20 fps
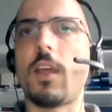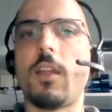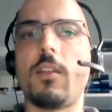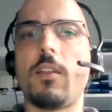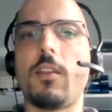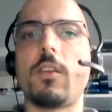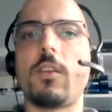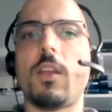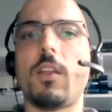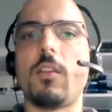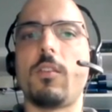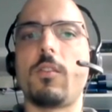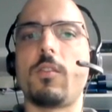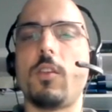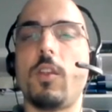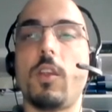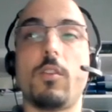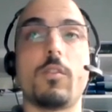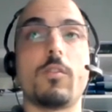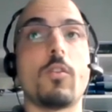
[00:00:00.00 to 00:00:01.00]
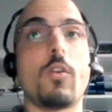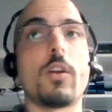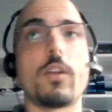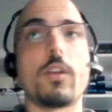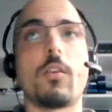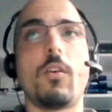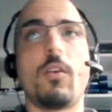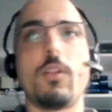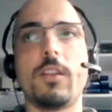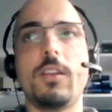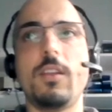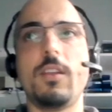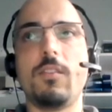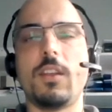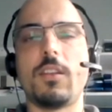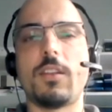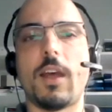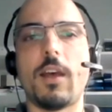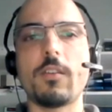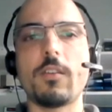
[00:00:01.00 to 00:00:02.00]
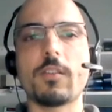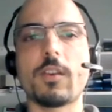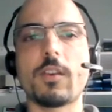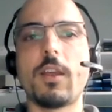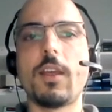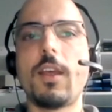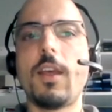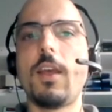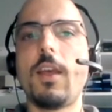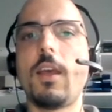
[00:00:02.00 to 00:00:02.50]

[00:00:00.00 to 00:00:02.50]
and it's not at all an easy task.